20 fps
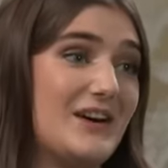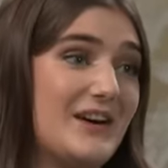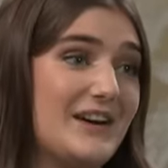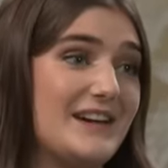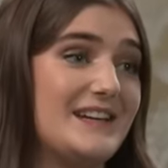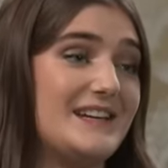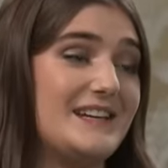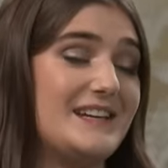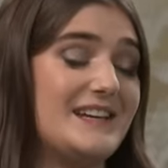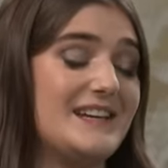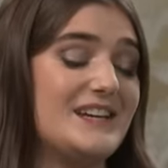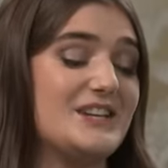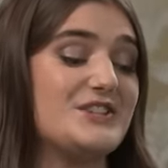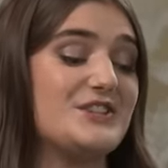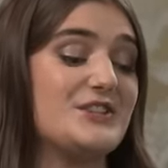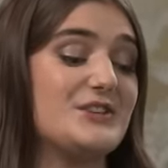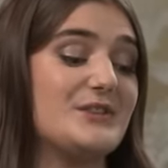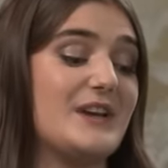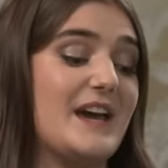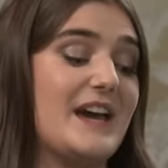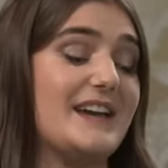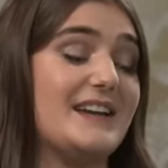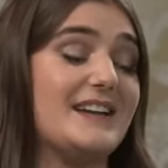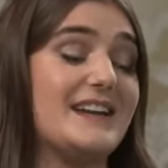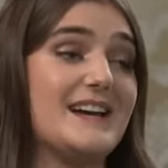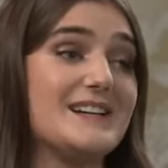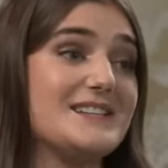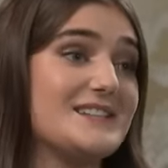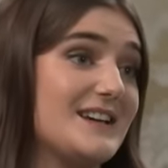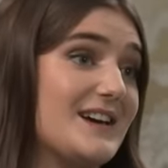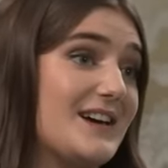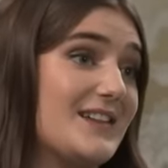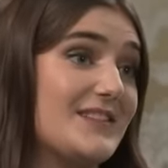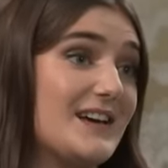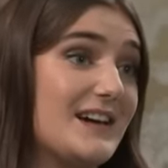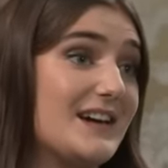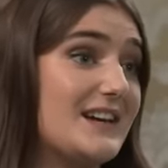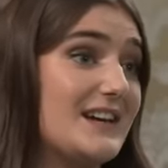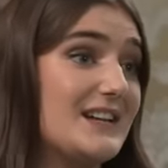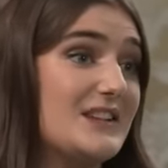night, he issued a letter
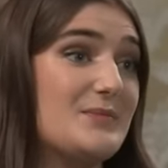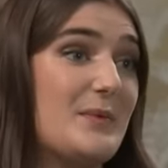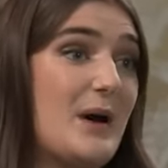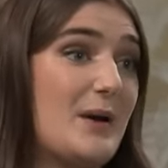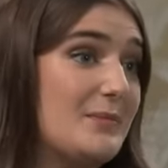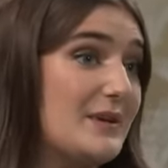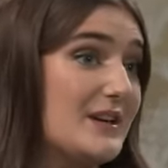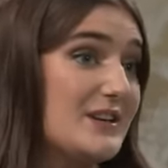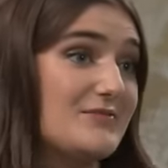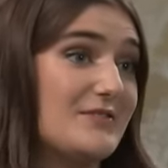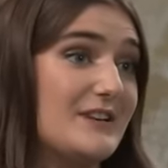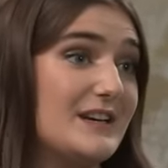thanking the public,